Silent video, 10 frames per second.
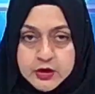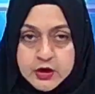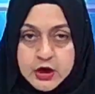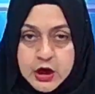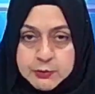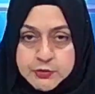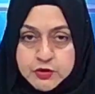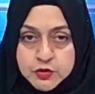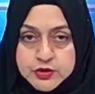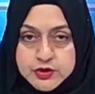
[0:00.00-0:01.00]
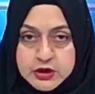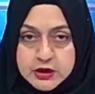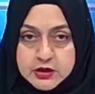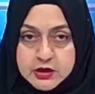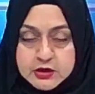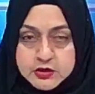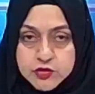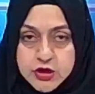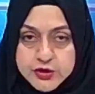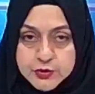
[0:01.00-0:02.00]
Ahmed Oghur said agriculture
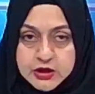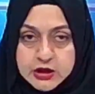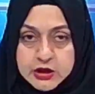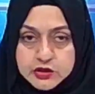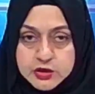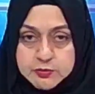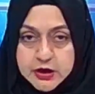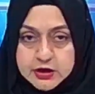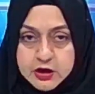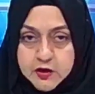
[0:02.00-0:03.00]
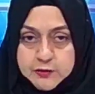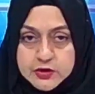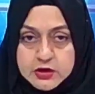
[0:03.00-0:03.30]
has been neglected by the government.